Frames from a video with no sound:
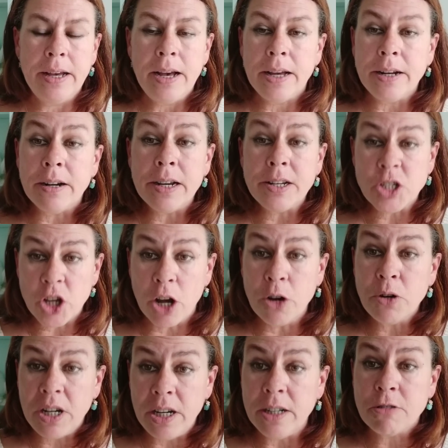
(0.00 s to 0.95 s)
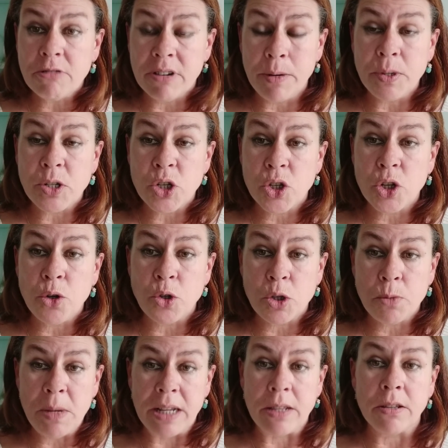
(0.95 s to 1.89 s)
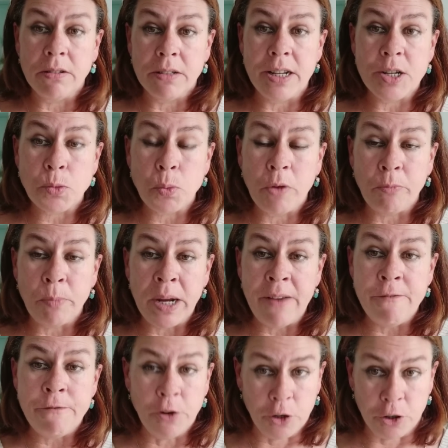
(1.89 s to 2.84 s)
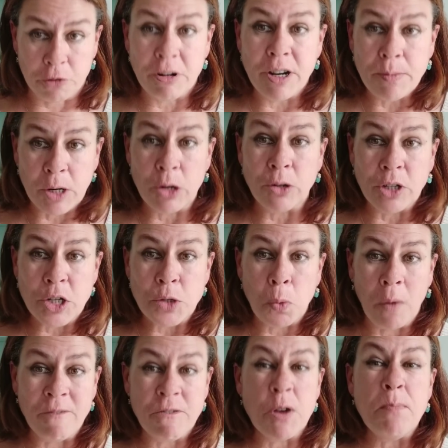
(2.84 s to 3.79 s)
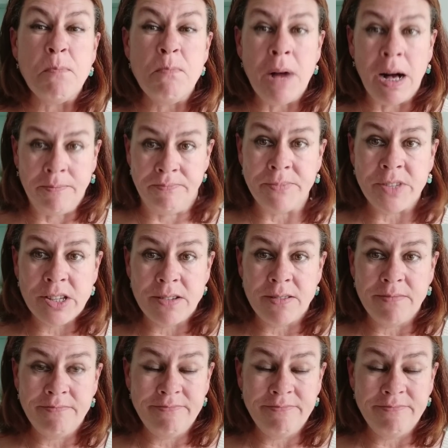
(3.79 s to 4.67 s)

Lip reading: and I totally agree with Sue Smith on this, we've been in full agreement on this one for months.